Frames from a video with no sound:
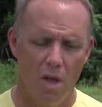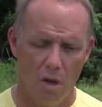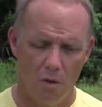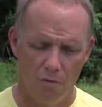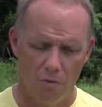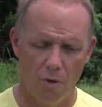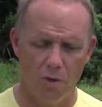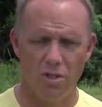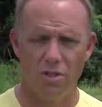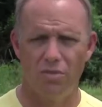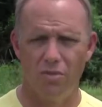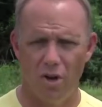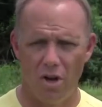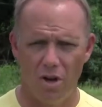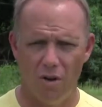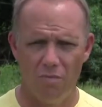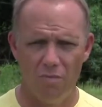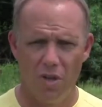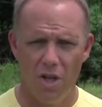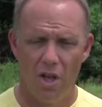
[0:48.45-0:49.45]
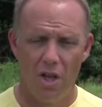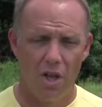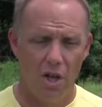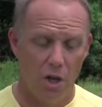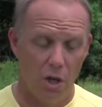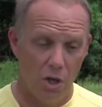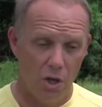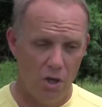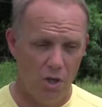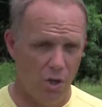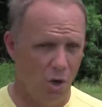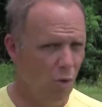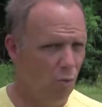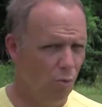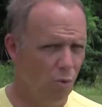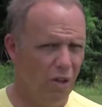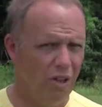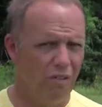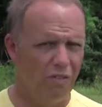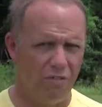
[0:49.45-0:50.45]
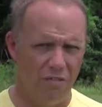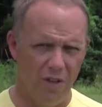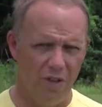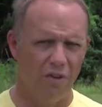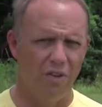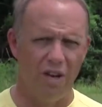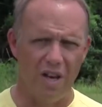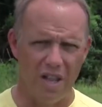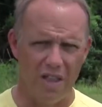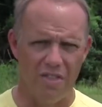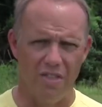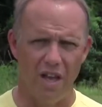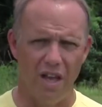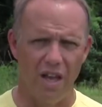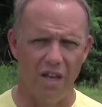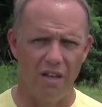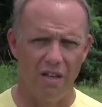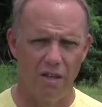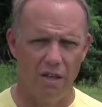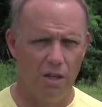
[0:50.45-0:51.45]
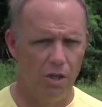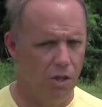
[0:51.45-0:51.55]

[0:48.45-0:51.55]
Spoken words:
First of all, you don't really feel anything.